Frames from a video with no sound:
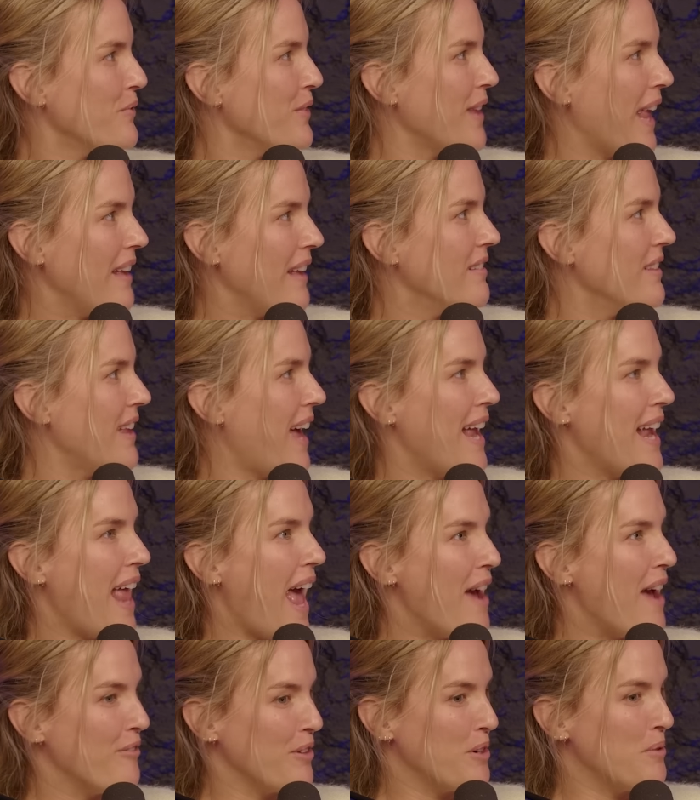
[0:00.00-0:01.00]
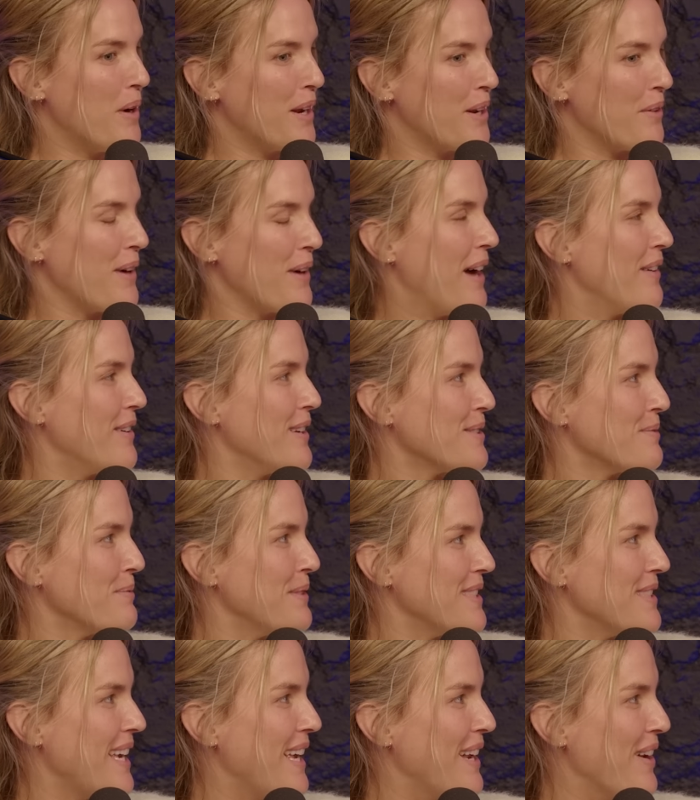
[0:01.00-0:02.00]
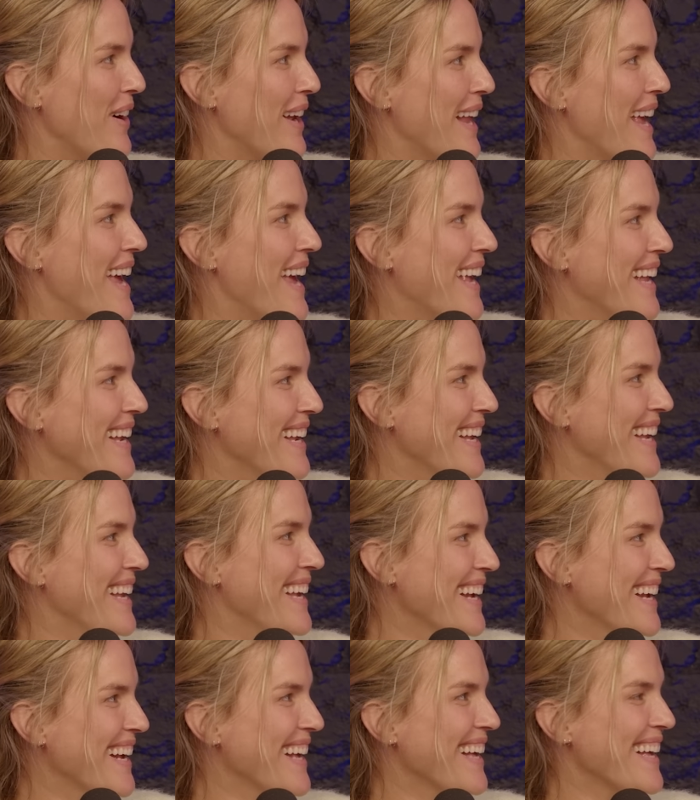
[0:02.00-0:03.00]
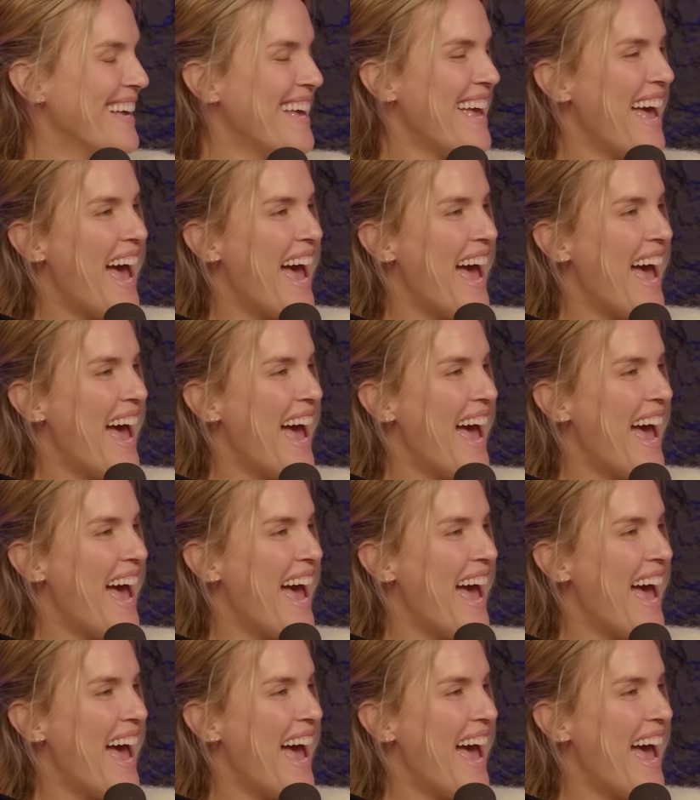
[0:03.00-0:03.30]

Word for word: Like and everyone around us was in on it.